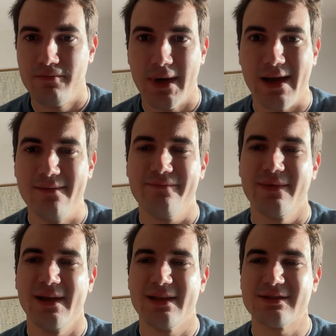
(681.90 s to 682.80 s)
Yeah,
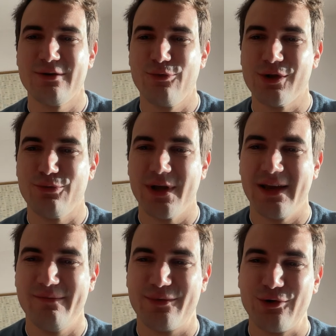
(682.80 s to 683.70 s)
let us know what we
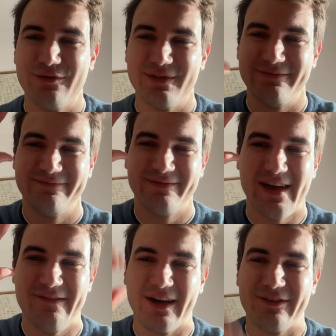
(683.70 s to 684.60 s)
can improve.
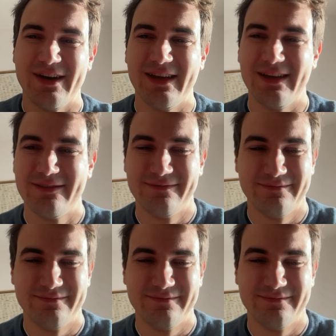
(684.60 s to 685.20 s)
Have a great day.